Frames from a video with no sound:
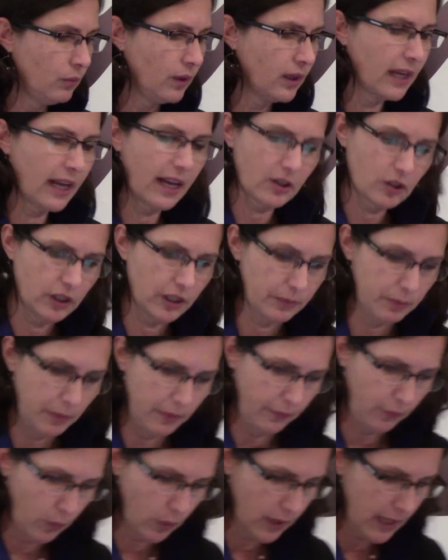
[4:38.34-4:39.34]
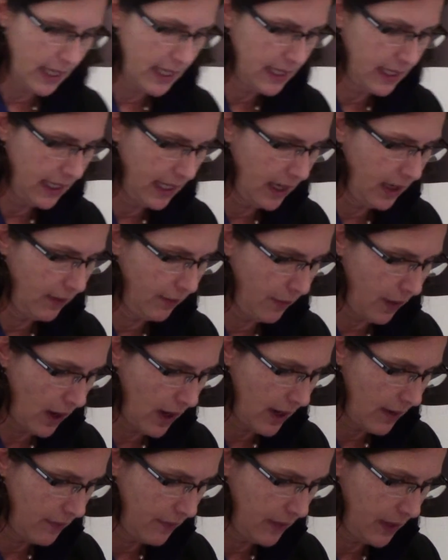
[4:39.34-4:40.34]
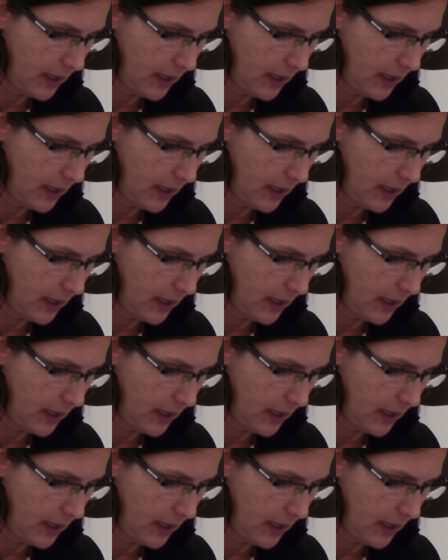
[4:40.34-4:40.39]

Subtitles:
actually it's before 1885,